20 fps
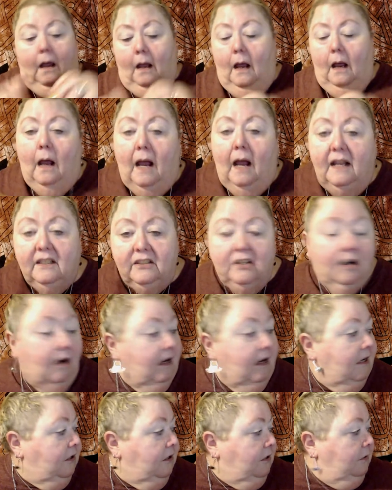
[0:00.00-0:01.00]
I
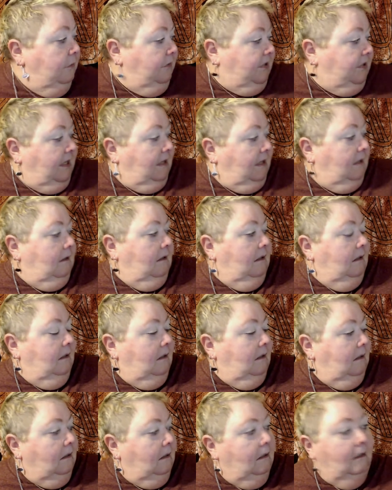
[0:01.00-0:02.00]
started using
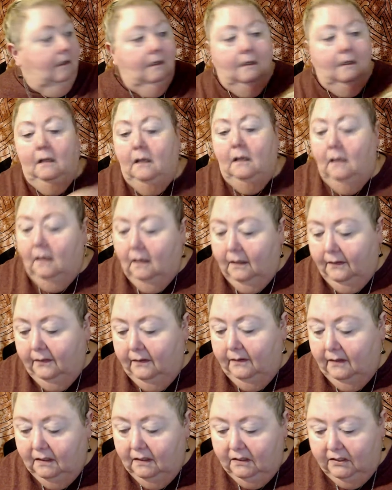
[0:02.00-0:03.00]

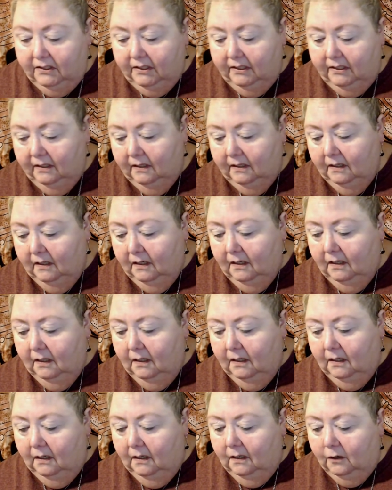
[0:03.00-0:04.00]
this
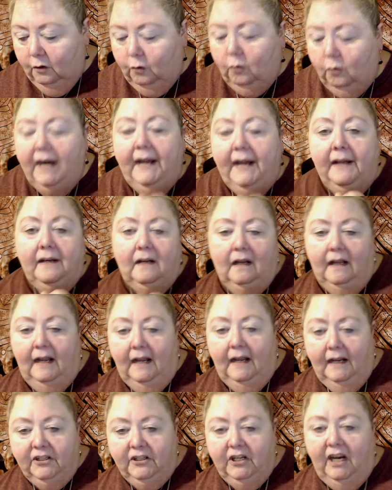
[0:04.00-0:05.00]
Grande
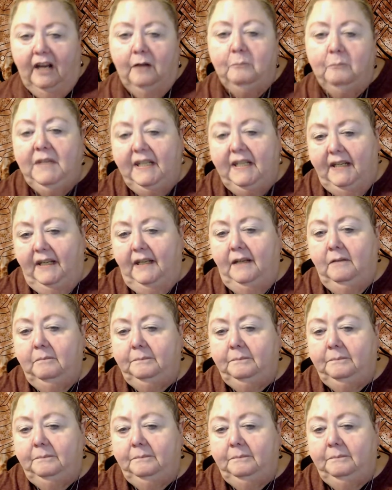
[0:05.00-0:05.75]
Lash MD.